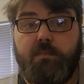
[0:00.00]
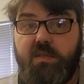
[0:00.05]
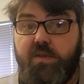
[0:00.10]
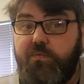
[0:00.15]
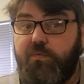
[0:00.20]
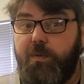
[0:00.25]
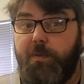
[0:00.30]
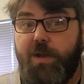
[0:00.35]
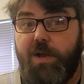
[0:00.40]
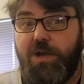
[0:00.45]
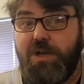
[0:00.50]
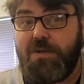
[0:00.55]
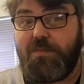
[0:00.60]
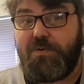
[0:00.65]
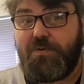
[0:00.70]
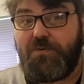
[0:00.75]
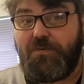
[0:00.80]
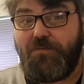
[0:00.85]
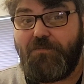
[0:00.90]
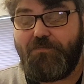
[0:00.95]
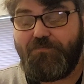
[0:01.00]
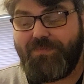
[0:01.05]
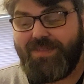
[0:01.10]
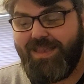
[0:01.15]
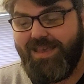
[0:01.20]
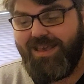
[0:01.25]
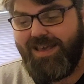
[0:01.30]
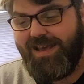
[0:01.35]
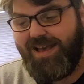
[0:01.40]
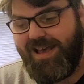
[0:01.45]
Remarkable.
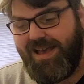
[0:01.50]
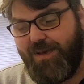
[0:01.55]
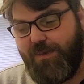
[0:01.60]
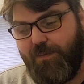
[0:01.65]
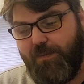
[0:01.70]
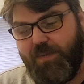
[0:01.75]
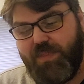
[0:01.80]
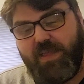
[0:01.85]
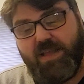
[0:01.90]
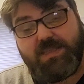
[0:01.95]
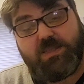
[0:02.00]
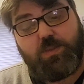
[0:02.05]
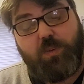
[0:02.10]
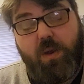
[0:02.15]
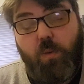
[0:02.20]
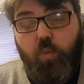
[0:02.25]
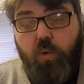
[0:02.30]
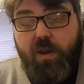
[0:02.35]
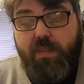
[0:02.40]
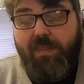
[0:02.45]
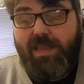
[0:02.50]
But that's one